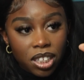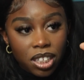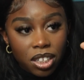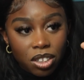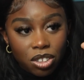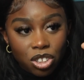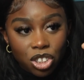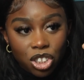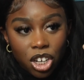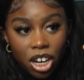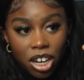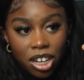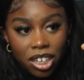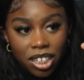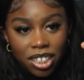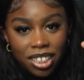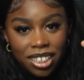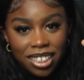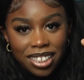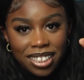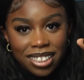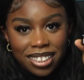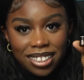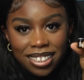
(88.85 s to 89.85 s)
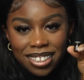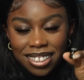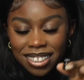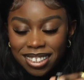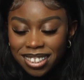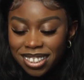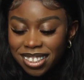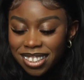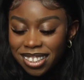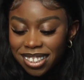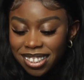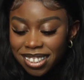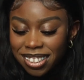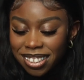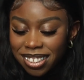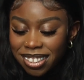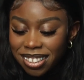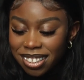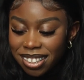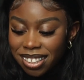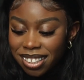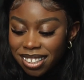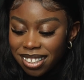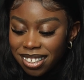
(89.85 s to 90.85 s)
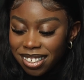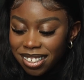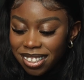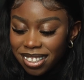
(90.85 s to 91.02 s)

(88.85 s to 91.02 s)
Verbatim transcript: little jar. Oh shit!